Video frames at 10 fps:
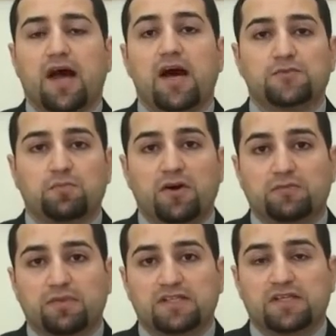as
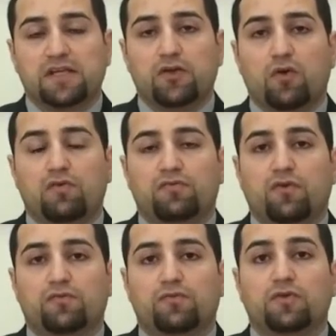part basically
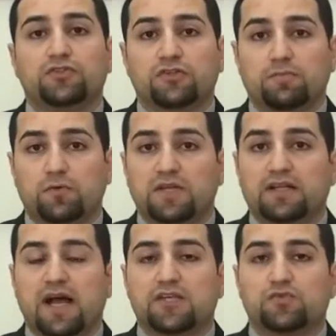of launching the
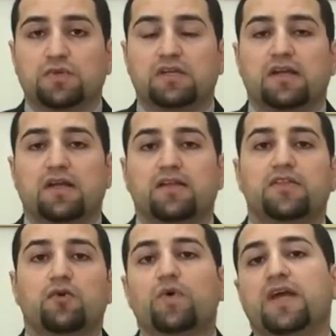product as well,
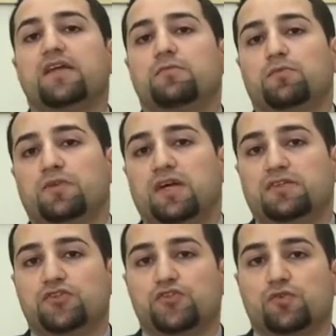the way the
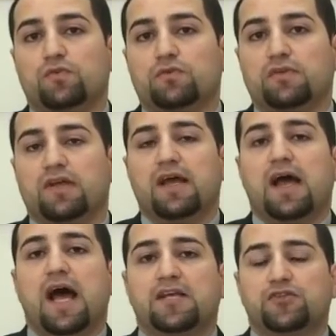product is sold
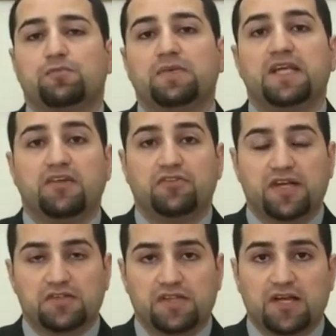has to be
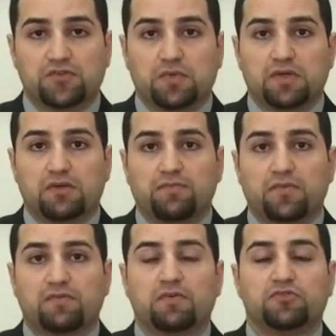addressed as well
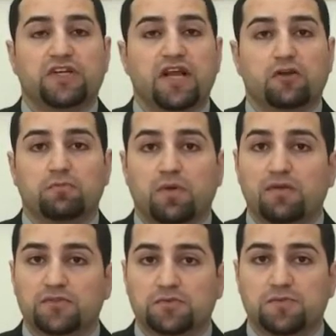from Sharia
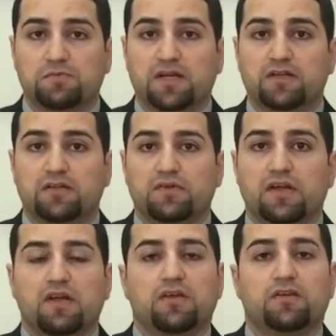compliance perspective.
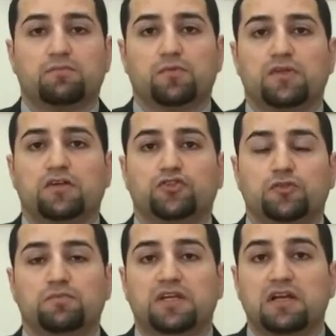the product
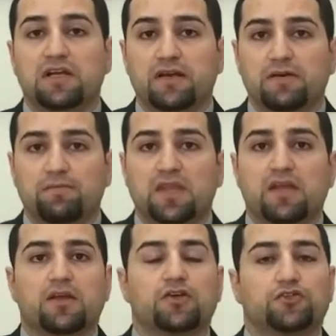should be clear,
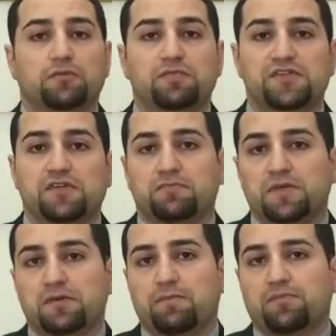should be
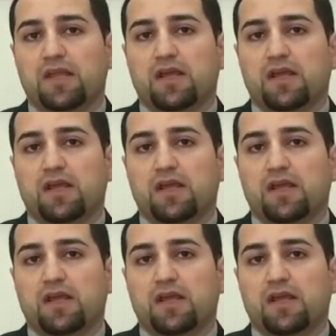simple,